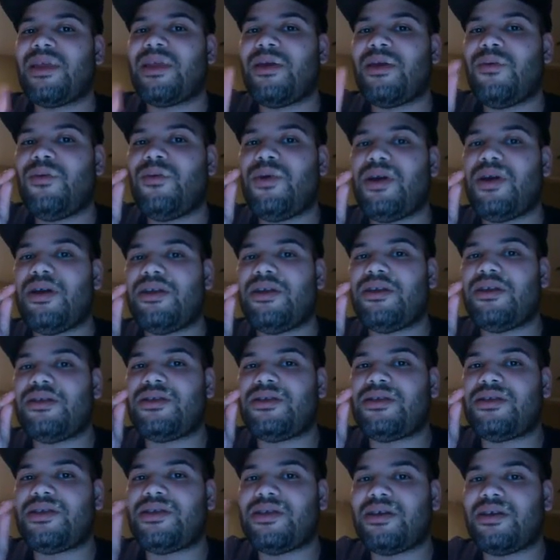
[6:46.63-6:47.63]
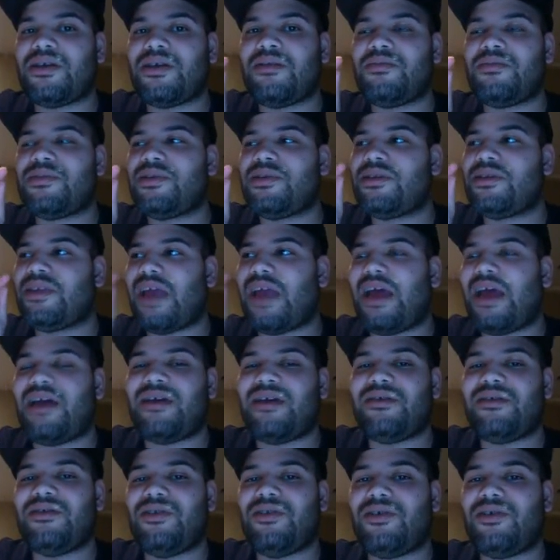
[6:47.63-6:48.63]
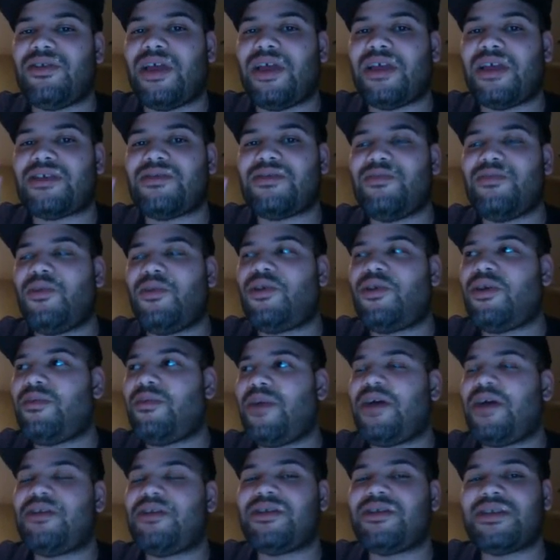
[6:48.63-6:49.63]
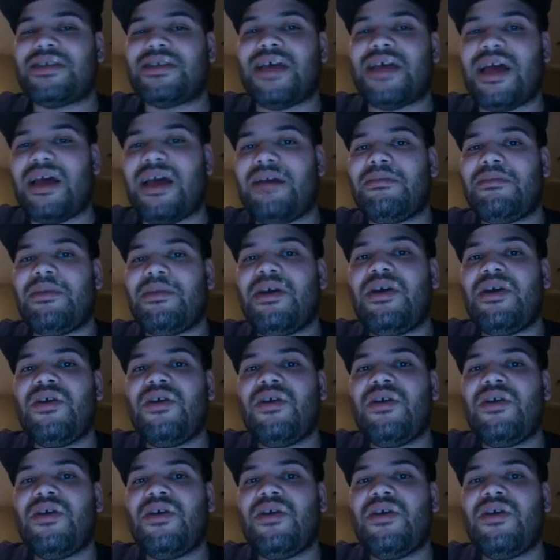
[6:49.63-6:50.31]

What took him that, you know, that small amount of time